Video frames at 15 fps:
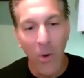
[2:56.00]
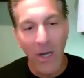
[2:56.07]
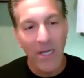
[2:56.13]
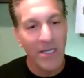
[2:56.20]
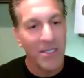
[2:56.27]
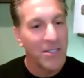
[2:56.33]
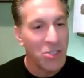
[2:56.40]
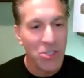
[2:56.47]

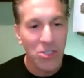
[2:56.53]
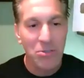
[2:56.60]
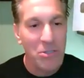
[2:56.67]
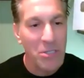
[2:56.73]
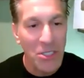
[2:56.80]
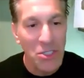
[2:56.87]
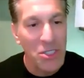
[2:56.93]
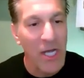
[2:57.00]
What is
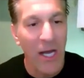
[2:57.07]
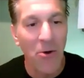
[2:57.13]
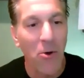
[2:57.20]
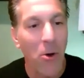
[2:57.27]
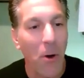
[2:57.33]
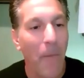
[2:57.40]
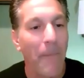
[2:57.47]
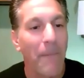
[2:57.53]
the
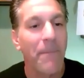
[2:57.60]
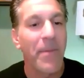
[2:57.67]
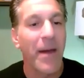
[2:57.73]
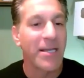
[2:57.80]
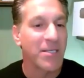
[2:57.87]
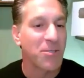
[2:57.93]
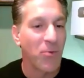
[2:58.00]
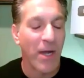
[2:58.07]
general
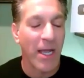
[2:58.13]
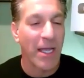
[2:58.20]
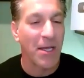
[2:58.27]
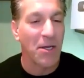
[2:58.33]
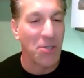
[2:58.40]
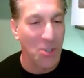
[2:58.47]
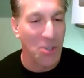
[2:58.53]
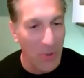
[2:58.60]
best
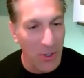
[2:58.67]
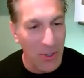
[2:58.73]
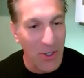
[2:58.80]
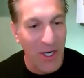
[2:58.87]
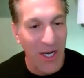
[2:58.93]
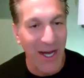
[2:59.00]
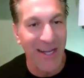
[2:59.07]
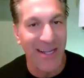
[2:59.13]
way to
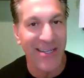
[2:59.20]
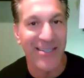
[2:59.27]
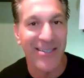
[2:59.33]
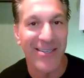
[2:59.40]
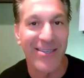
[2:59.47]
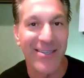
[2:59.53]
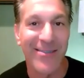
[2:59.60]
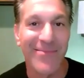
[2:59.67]
root your
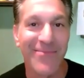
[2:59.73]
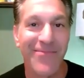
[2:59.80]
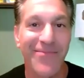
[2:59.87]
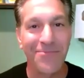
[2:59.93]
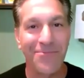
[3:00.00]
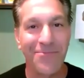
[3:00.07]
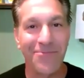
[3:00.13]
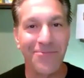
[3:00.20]
cuttings?
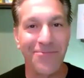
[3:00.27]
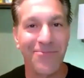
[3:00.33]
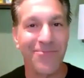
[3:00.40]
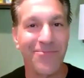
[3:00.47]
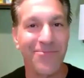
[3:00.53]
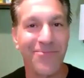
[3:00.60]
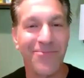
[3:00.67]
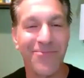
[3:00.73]

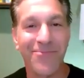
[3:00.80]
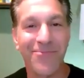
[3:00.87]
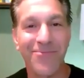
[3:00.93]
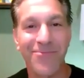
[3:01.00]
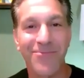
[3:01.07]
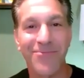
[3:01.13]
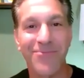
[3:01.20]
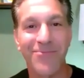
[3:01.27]
Well, you
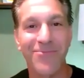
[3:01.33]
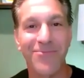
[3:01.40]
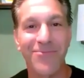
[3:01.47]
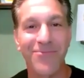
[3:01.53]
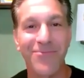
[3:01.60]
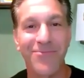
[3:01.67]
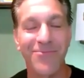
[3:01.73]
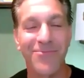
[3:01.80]
could ask
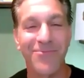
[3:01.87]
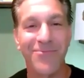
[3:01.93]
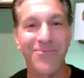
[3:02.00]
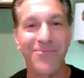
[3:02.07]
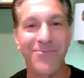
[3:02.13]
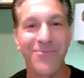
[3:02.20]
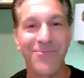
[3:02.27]
uh, a